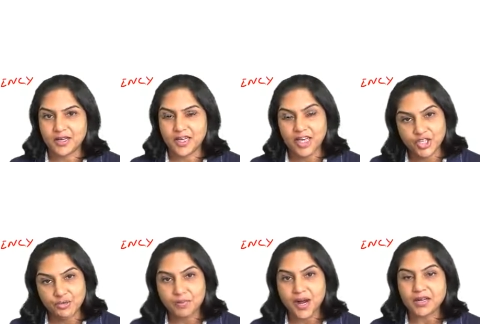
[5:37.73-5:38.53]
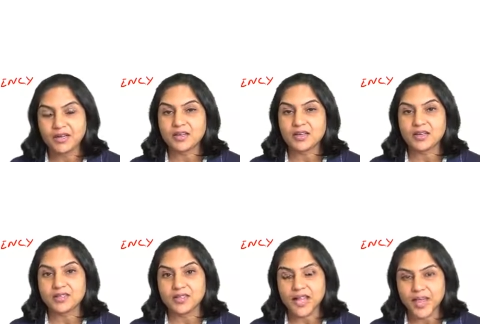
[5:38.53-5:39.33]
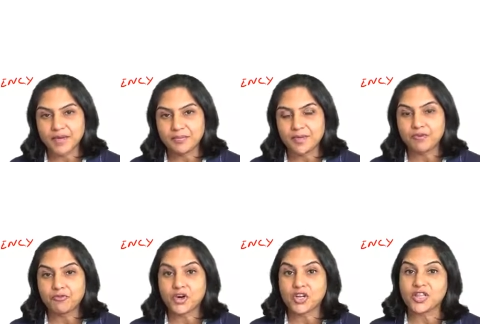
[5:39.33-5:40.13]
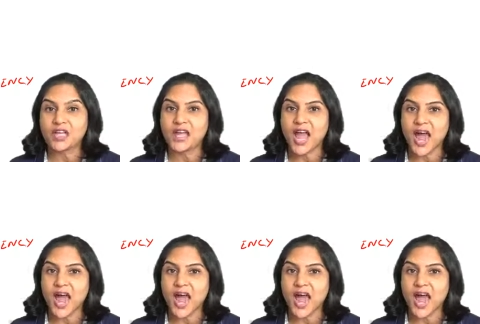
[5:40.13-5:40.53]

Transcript: Each partner is liable for the